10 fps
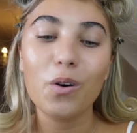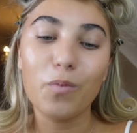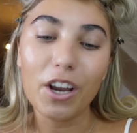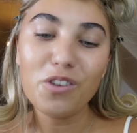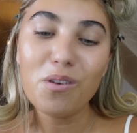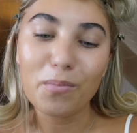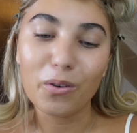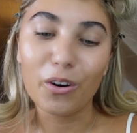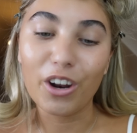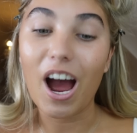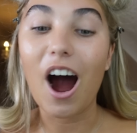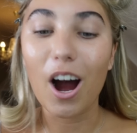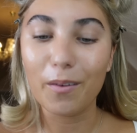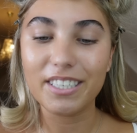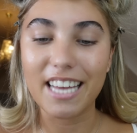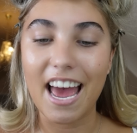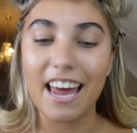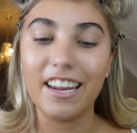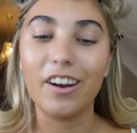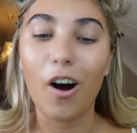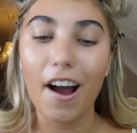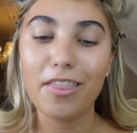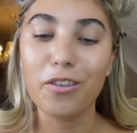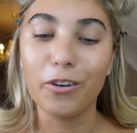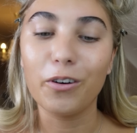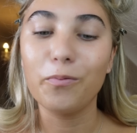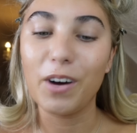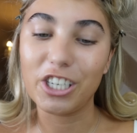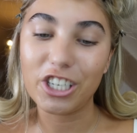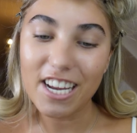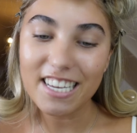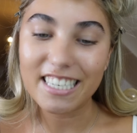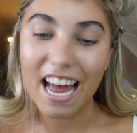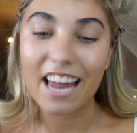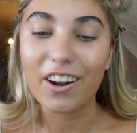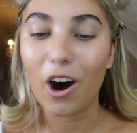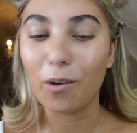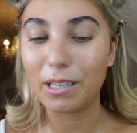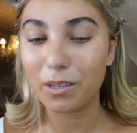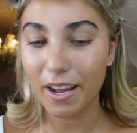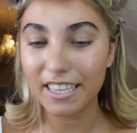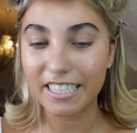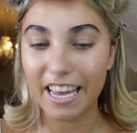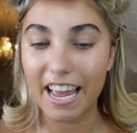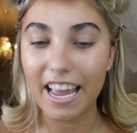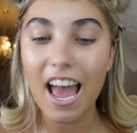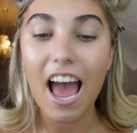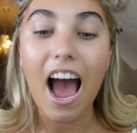When you were born, I was 10, and I thought when she's 10, I'll be 20.